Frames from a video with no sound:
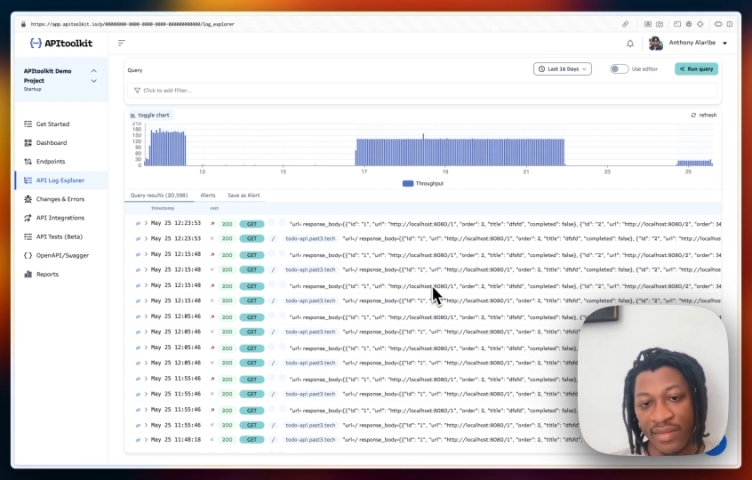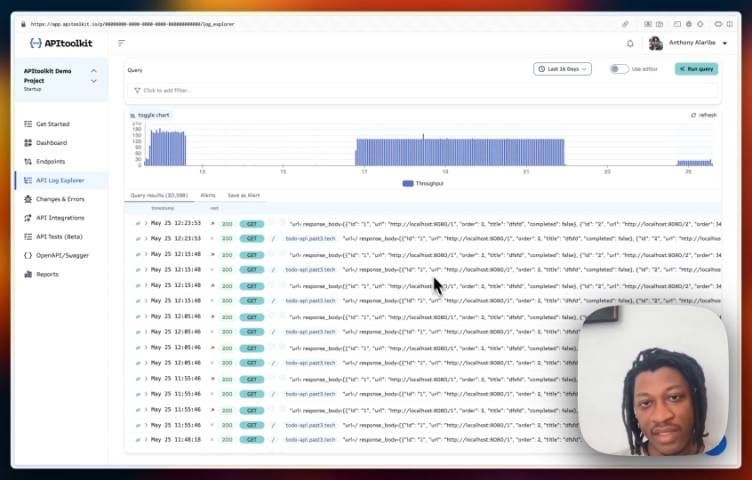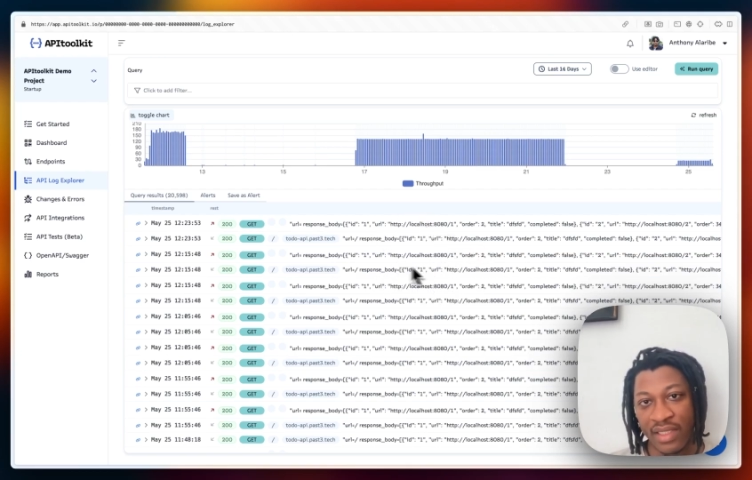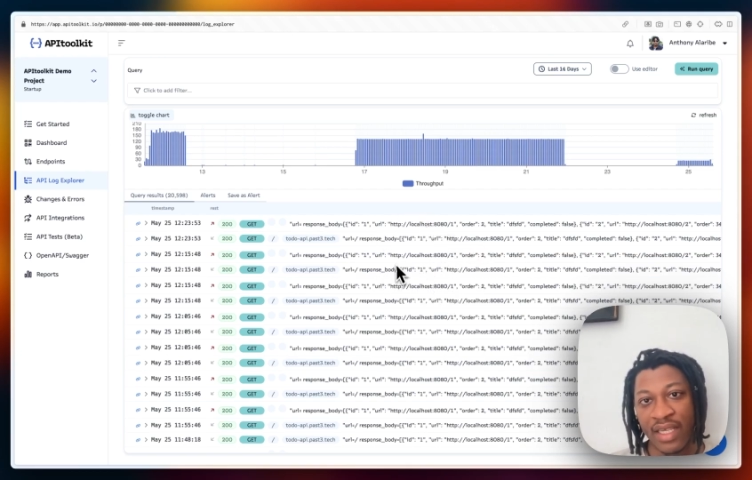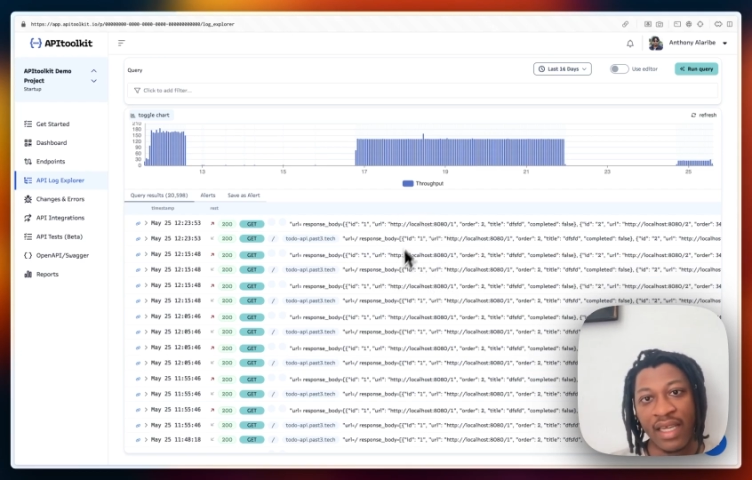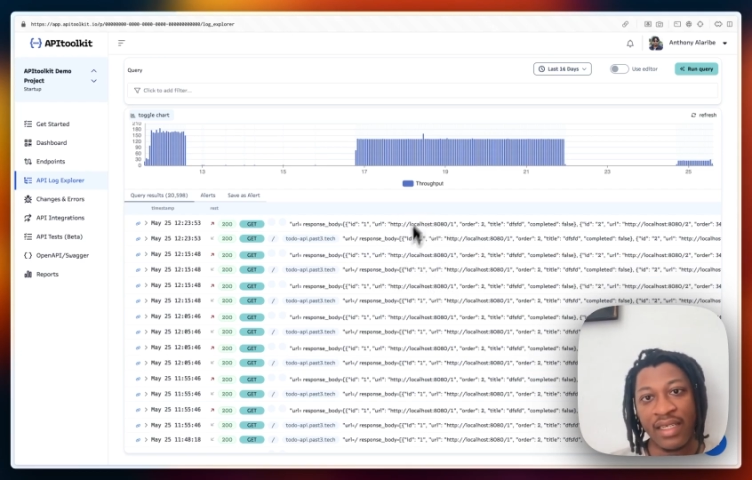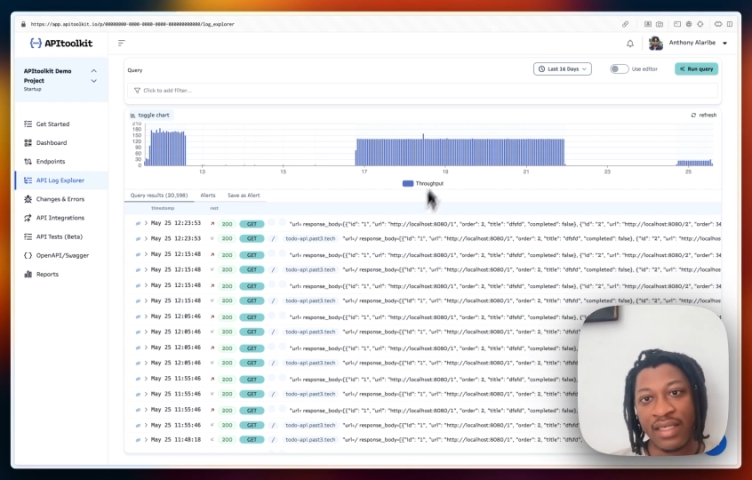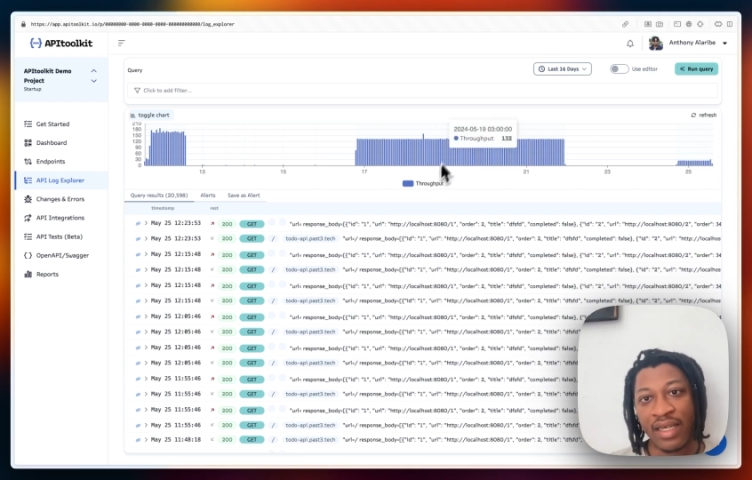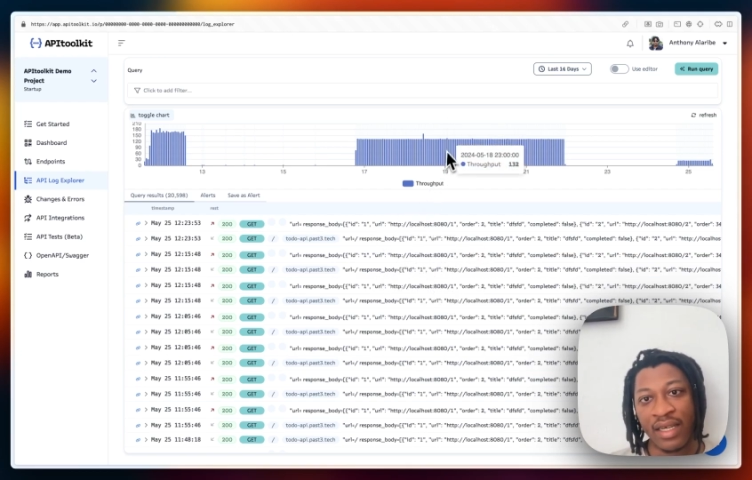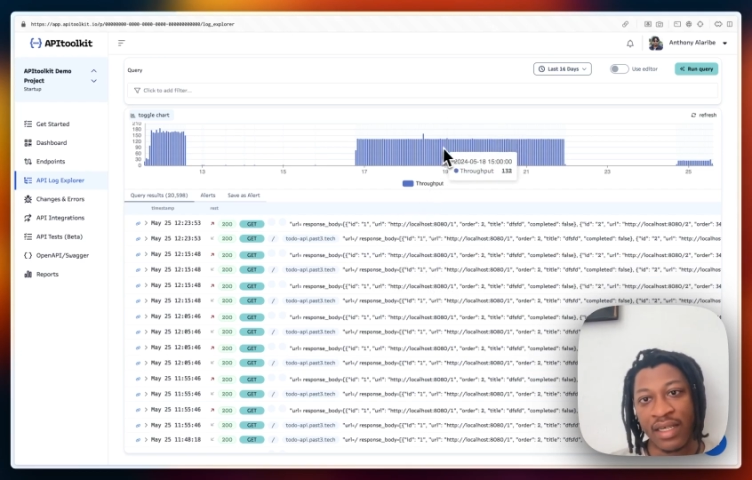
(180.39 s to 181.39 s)
send
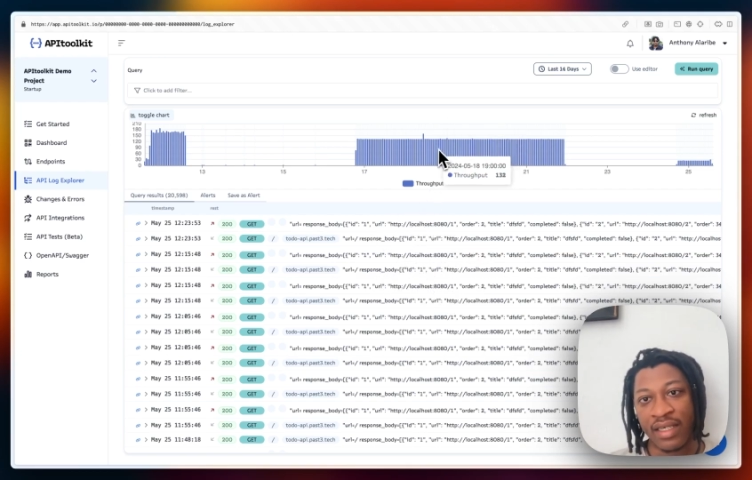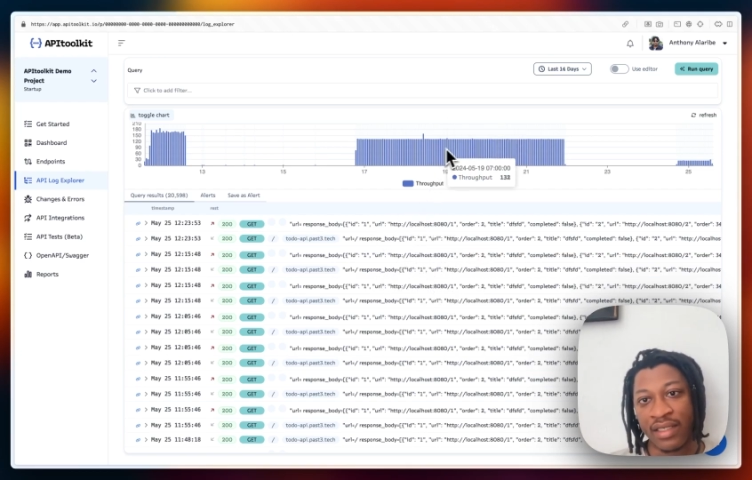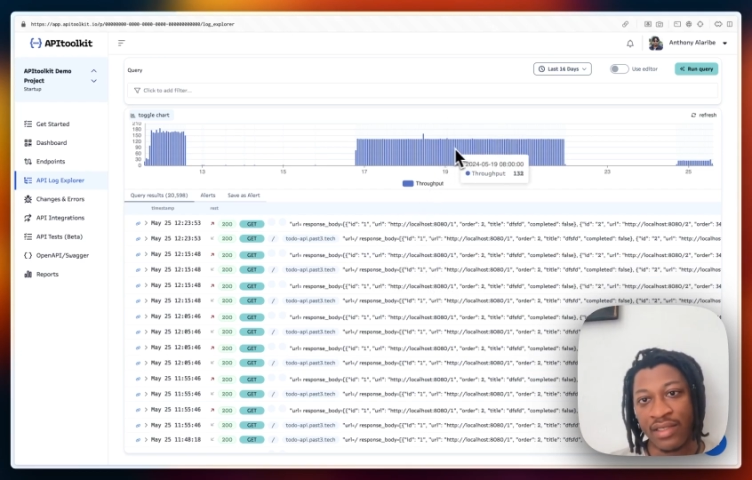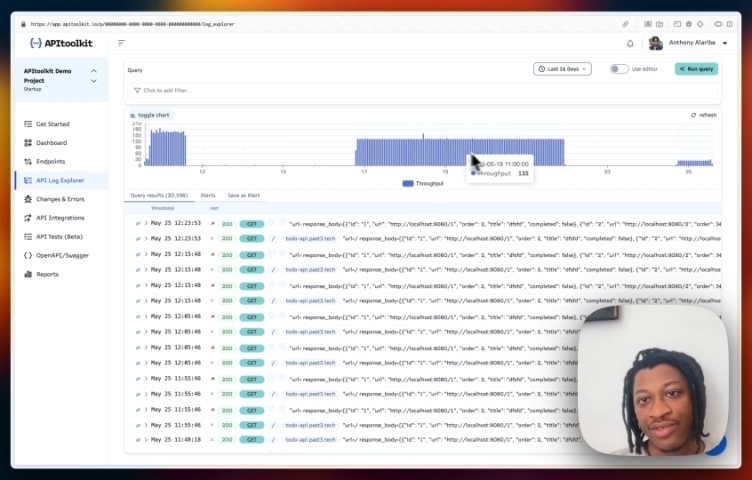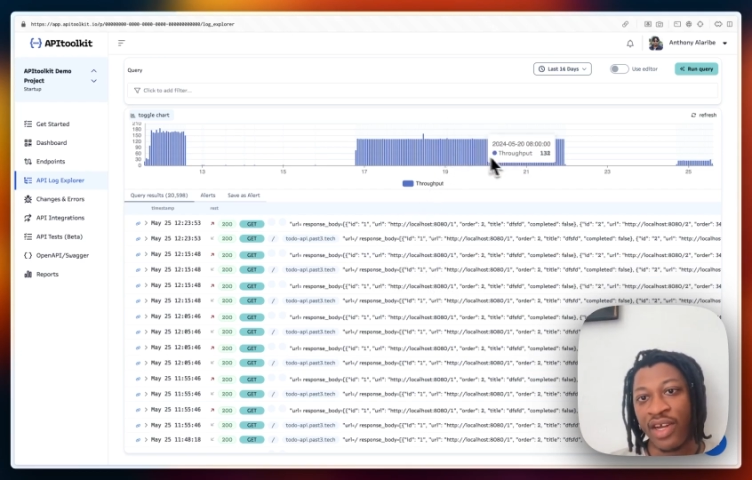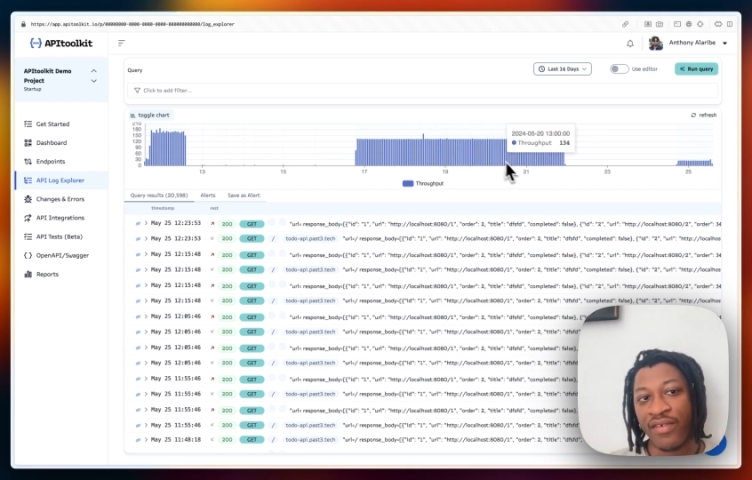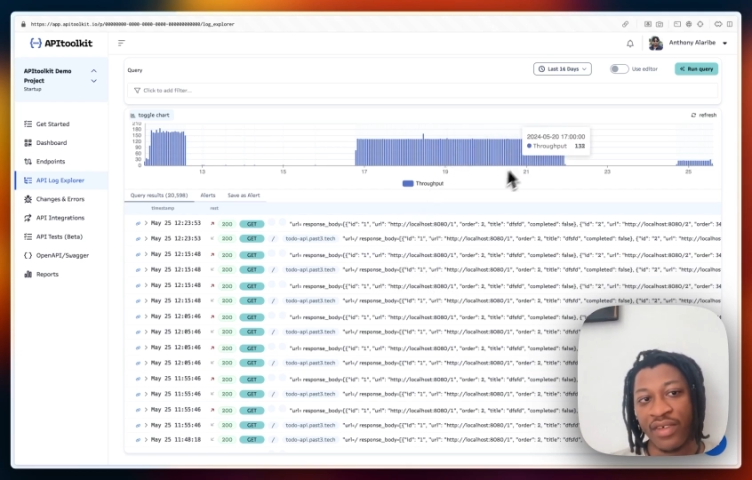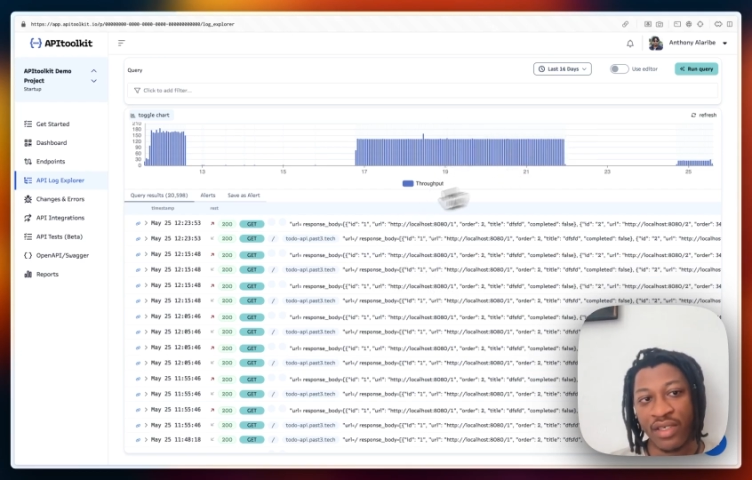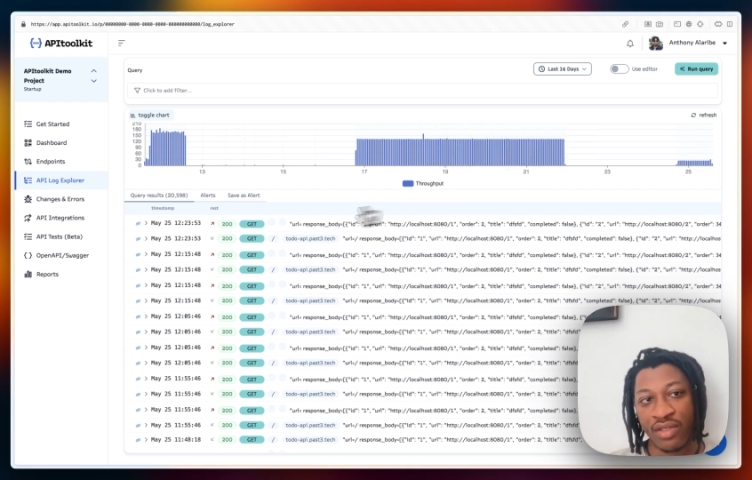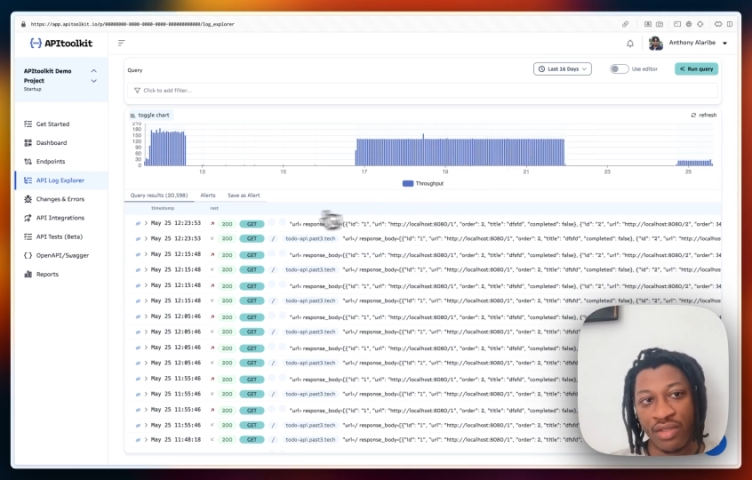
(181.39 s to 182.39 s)
traffic